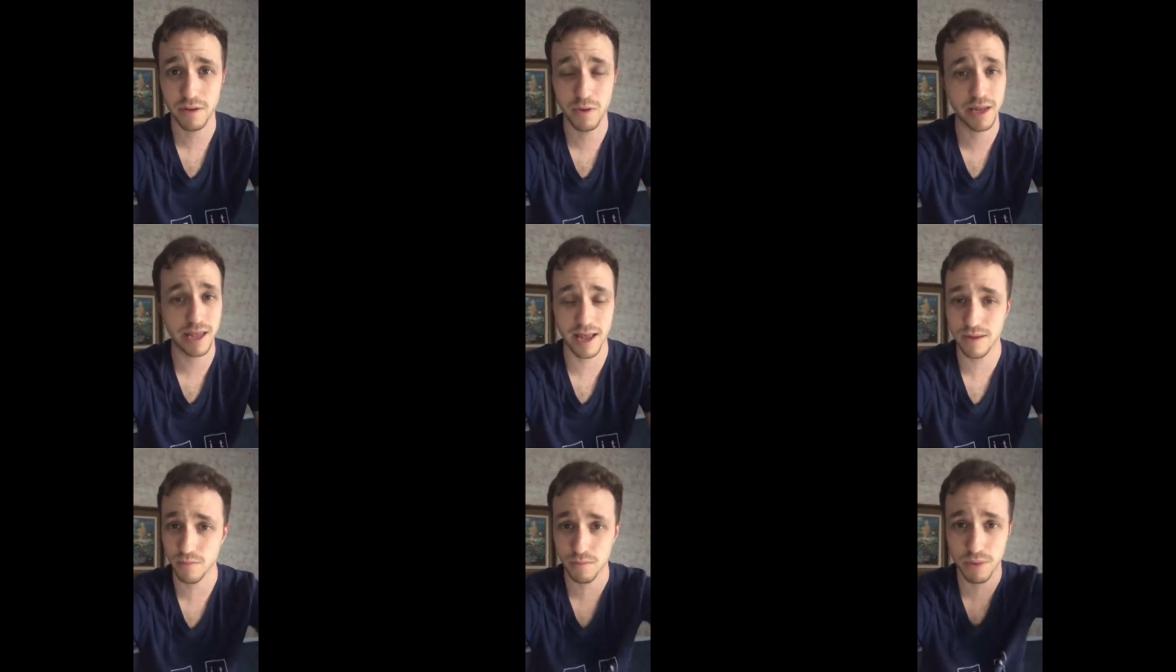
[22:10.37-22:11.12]
We
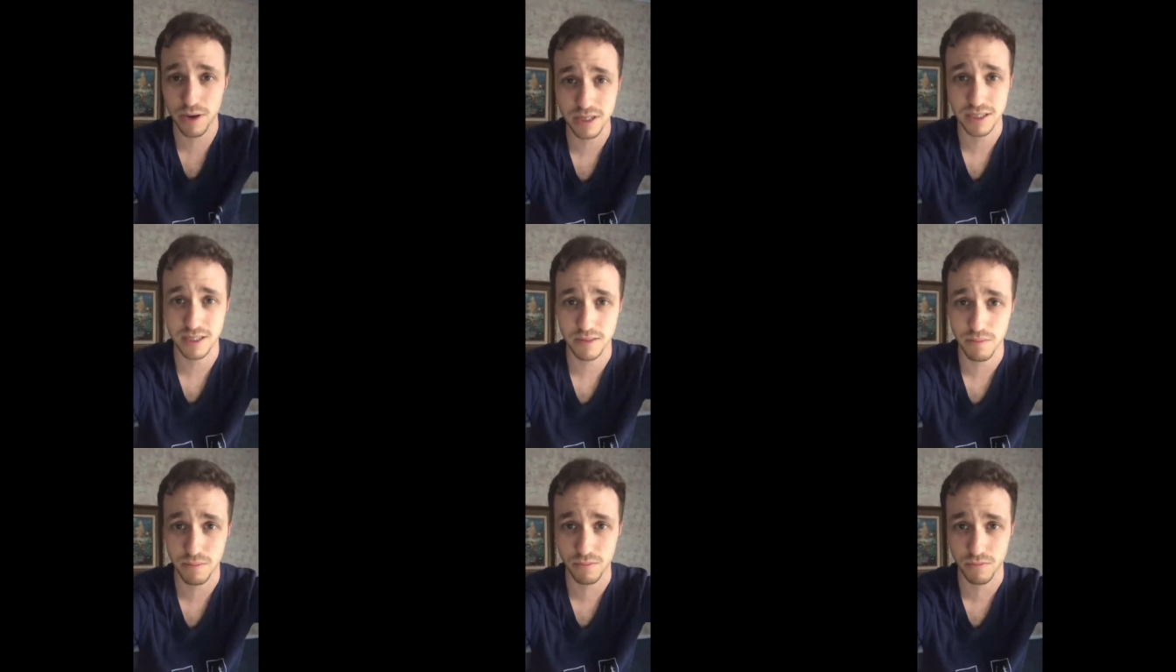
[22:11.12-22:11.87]
can't
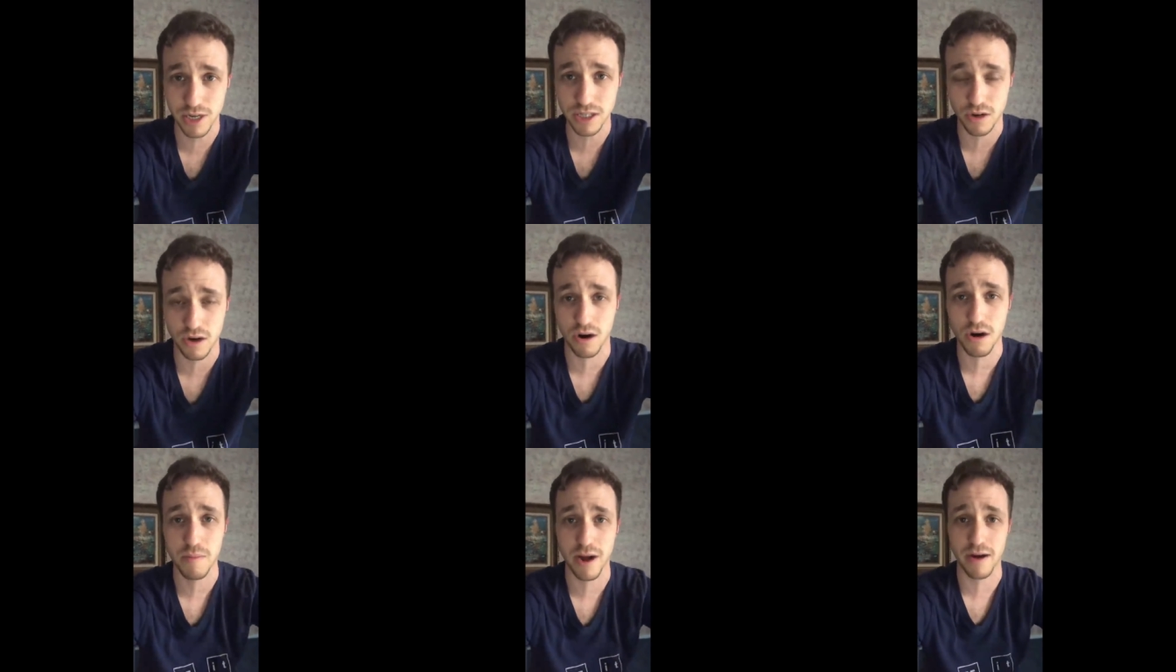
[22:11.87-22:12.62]
reach our
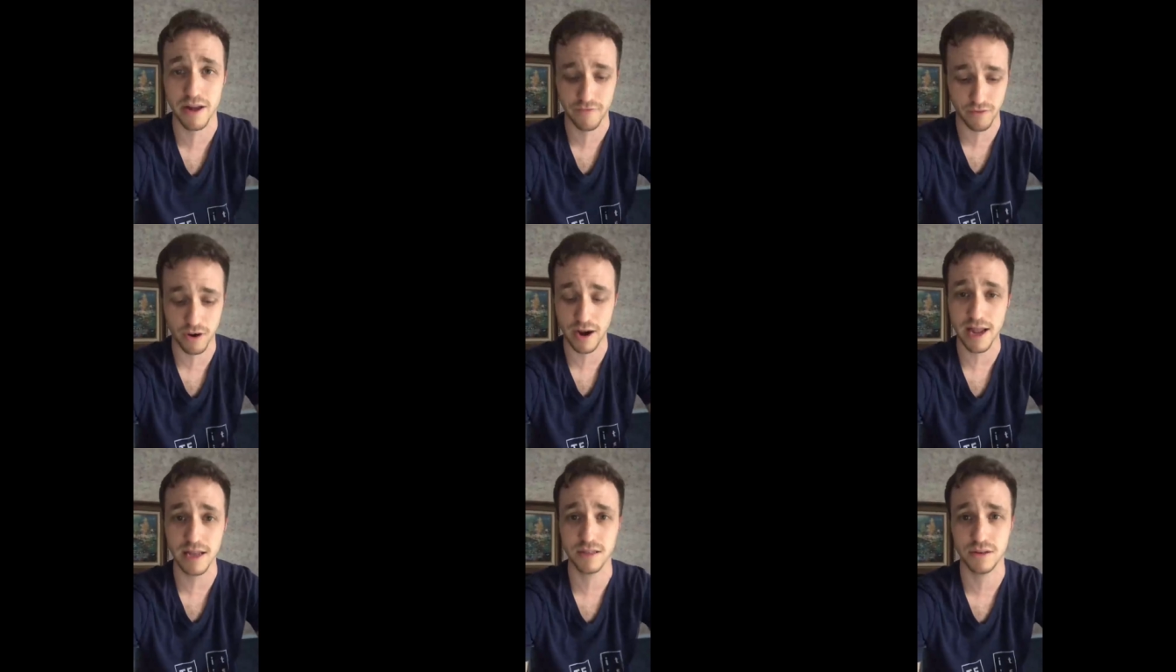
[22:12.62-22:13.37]
arm out if our
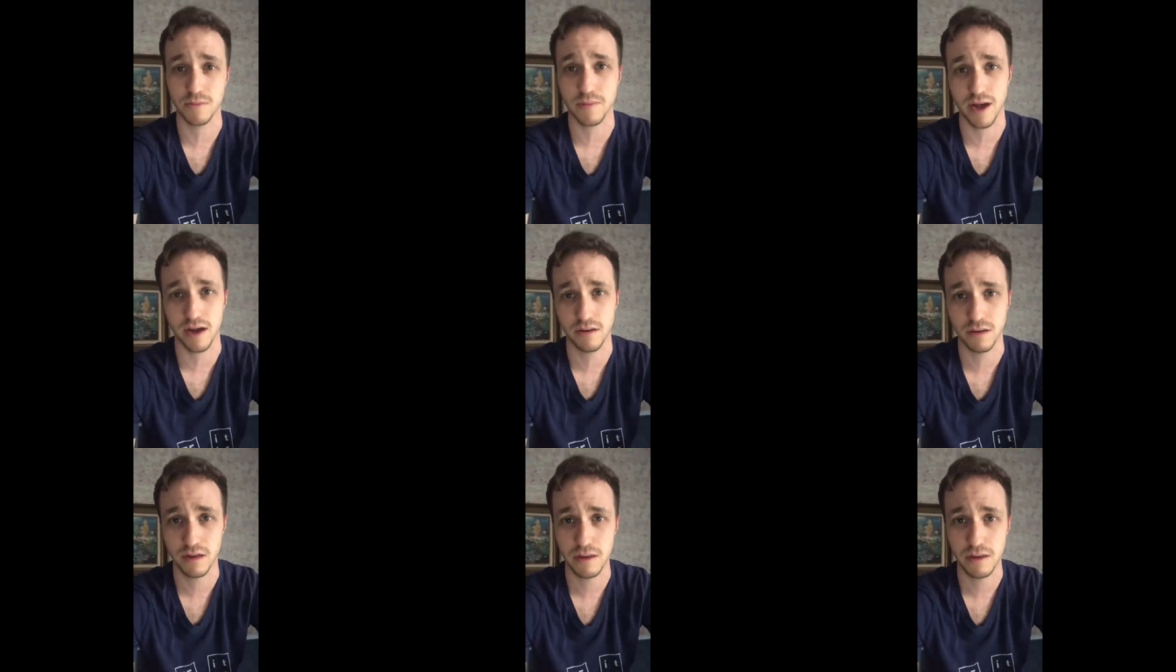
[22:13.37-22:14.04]
hands are bound.